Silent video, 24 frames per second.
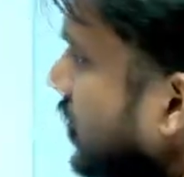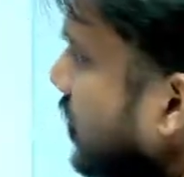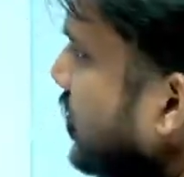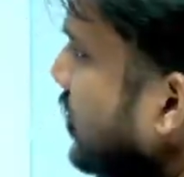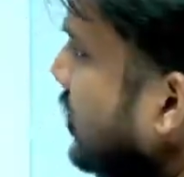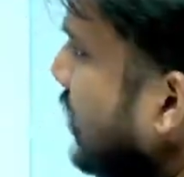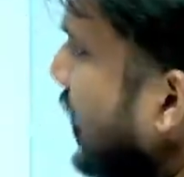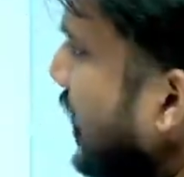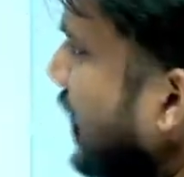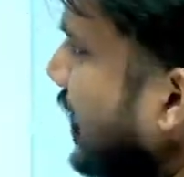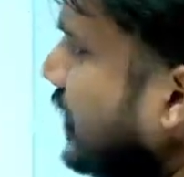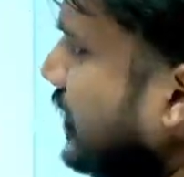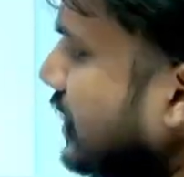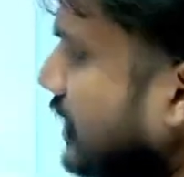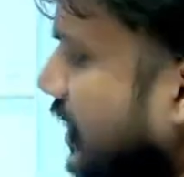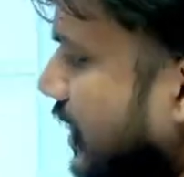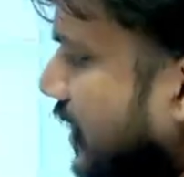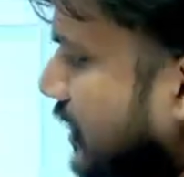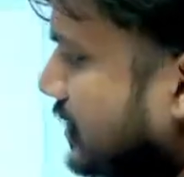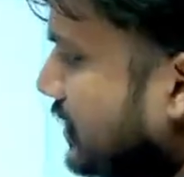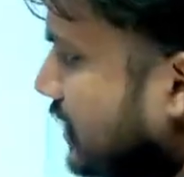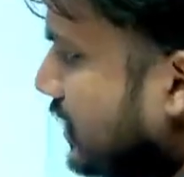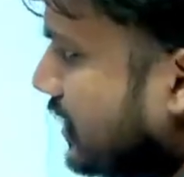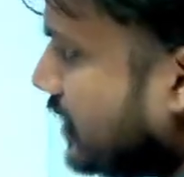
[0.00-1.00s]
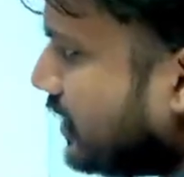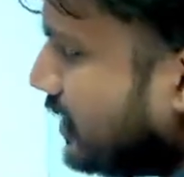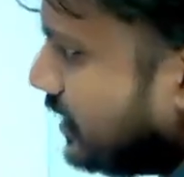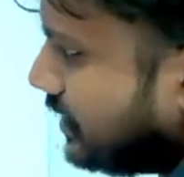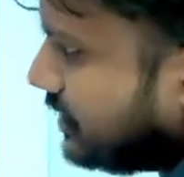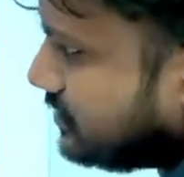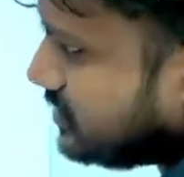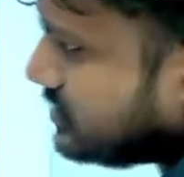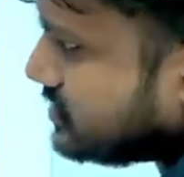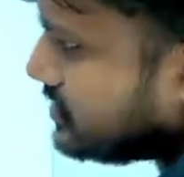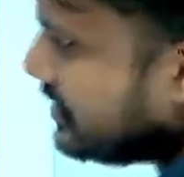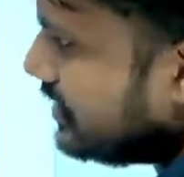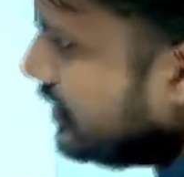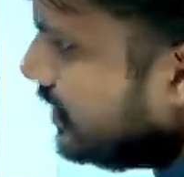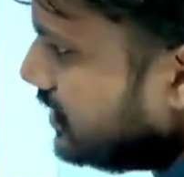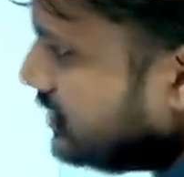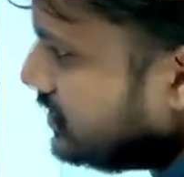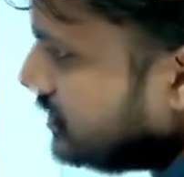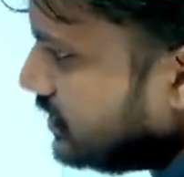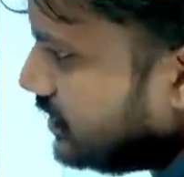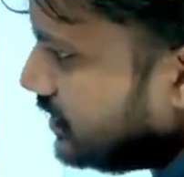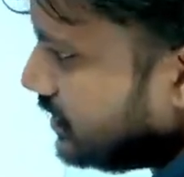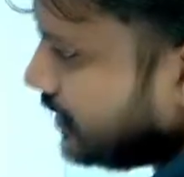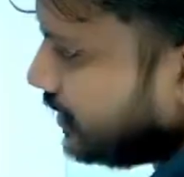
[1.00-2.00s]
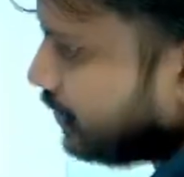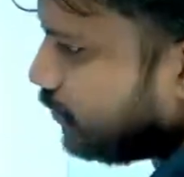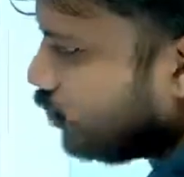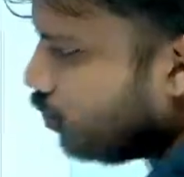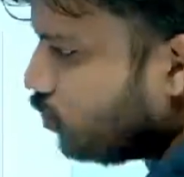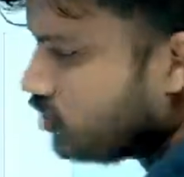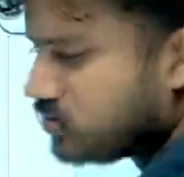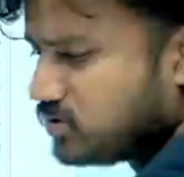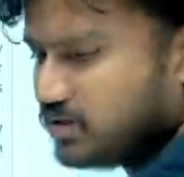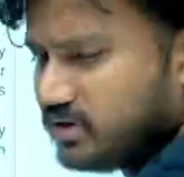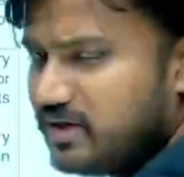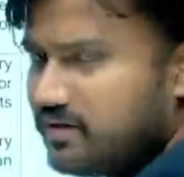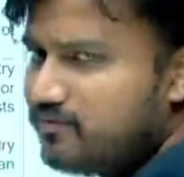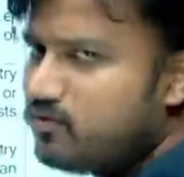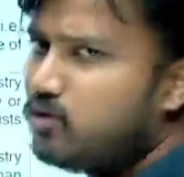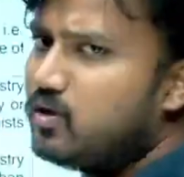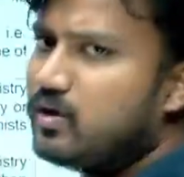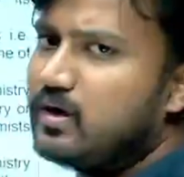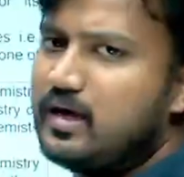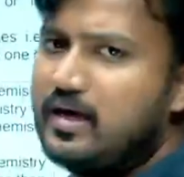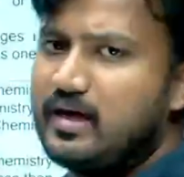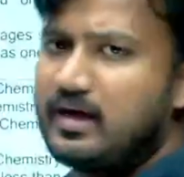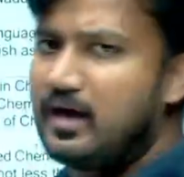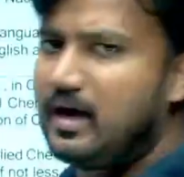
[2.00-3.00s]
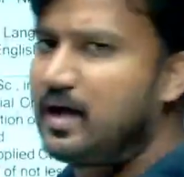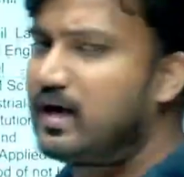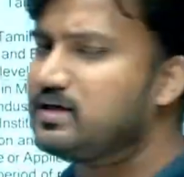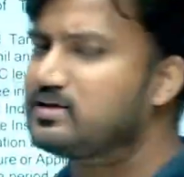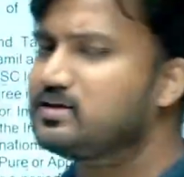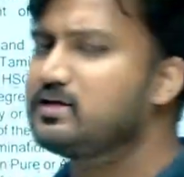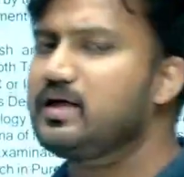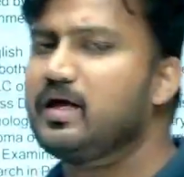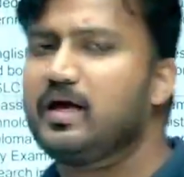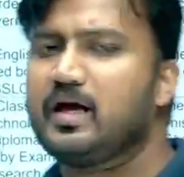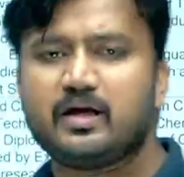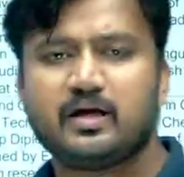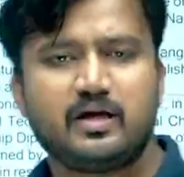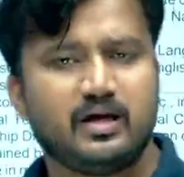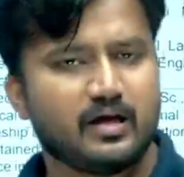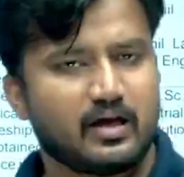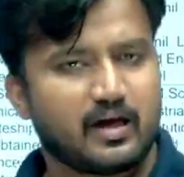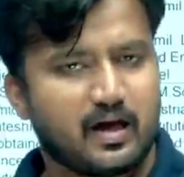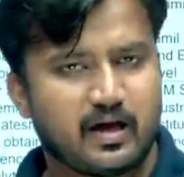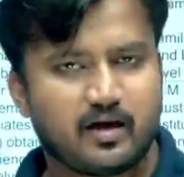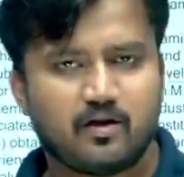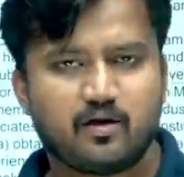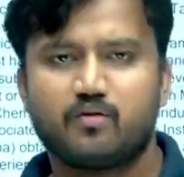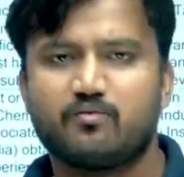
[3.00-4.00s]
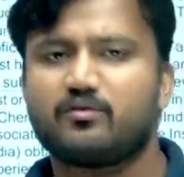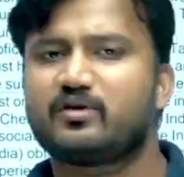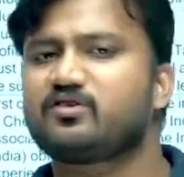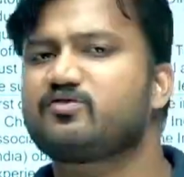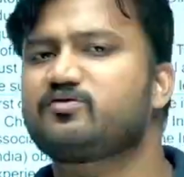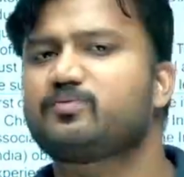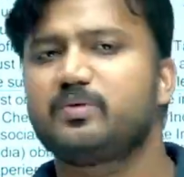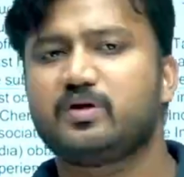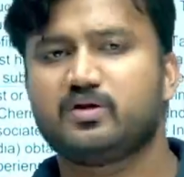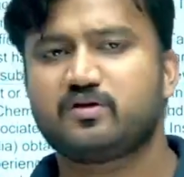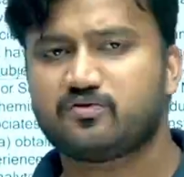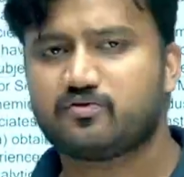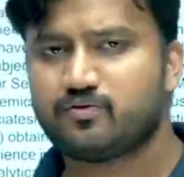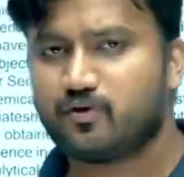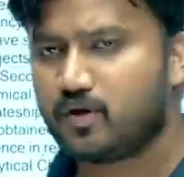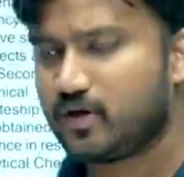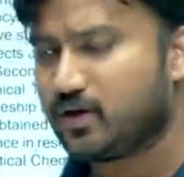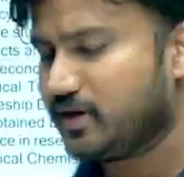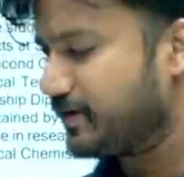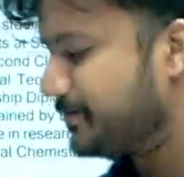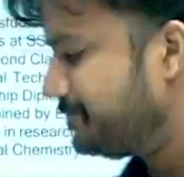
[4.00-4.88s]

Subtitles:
any other assistant engineer post, they have not asked any kind of experience for it.